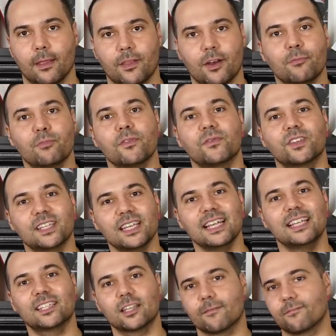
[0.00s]
The number of
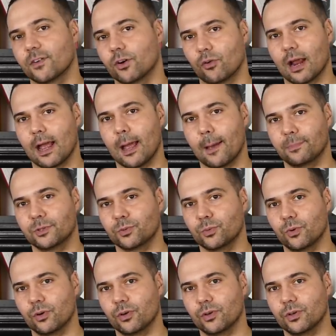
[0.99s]
seats up for grabs
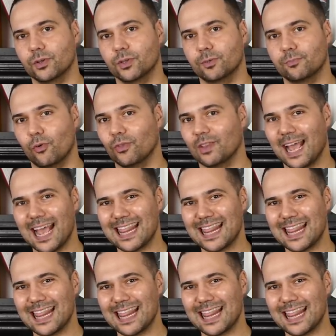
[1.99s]
was more than